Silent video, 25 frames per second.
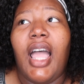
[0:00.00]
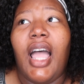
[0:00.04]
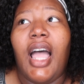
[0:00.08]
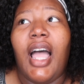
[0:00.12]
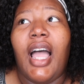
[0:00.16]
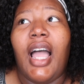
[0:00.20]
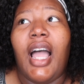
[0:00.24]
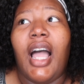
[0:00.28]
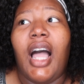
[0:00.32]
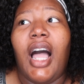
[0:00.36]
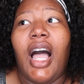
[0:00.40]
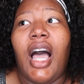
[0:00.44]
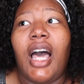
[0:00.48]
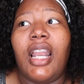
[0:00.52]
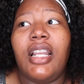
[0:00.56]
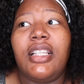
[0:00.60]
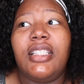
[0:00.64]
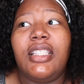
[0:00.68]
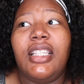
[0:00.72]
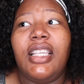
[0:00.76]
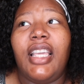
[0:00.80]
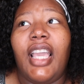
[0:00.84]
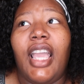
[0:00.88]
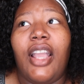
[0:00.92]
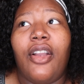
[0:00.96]
I
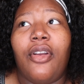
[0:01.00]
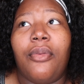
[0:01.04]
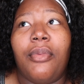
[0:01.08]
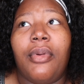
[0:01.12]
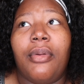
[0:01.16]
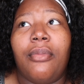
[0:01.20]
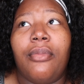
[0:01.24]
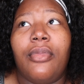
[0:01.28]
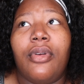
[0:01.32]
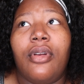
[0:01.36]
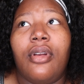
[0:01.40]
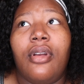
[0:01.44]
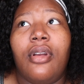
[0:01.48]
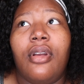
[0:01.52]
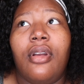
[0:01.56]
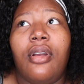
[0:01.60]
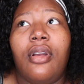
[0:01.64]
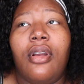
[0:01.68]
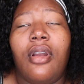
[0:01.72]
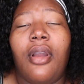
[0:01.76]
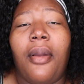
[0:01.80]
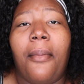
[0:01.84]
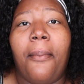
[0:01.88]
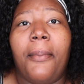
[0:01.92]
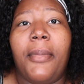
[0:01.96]
honestly can't remember,
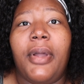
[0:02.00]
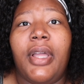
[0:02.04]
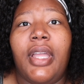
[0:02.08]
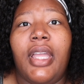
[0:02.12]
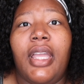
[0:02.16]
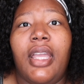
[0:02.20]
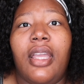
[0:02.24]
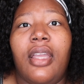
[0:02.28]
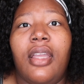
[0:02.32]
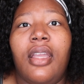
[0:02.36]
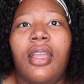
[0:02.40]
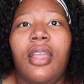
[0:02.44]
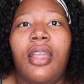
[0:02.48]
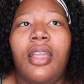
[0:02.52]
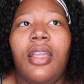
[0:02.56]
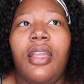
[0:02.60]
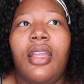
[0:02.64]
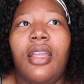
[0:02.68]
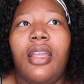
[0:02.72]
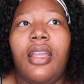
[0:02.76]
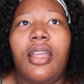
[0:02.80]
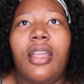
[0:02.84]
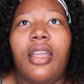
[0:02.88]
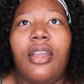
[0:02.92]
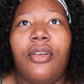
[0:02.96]
but
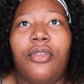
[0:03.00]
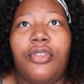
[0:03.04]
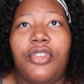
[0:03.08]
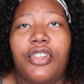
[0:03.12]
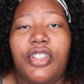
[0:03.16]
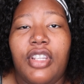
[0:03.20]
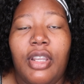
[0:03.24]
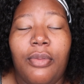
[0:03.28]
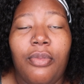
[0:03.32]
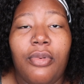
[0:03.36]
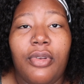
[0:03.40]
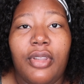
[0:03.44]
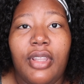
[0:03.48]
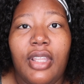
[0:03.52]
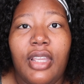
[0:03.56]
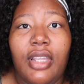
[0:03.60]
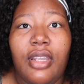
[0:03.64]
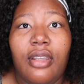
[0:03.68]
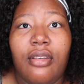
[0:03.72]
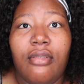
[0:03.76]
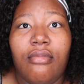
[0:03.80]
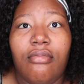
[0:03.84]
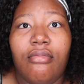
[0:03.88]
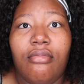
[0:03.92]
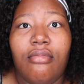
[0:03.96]
it was cheaper
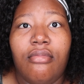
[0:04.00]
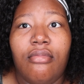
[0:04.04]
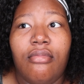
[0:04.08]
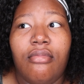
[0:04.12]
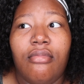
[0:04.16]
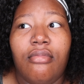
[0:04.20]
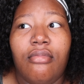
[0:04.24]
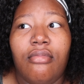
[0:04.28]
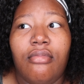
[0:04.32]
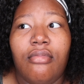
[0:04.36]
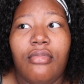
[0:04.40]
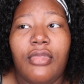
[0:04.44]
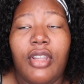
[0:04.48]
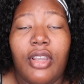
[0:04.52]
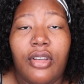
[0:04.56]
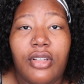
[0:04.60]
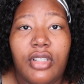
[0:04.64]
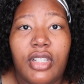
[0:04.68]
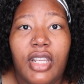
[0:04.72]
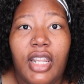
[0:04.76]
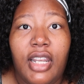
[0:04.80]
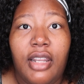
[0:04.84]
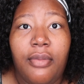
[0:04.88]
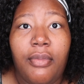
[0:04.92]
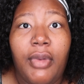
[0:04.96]
than the
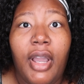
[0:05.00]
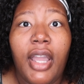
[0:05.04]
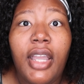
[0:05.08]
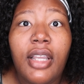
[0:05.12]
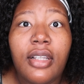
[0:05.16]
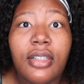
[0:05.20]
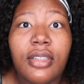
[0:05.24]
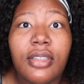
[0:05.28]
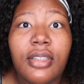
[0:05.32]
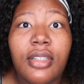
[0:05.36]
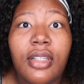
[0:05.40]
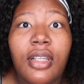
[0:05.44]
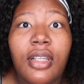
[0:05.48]
Yeti mics.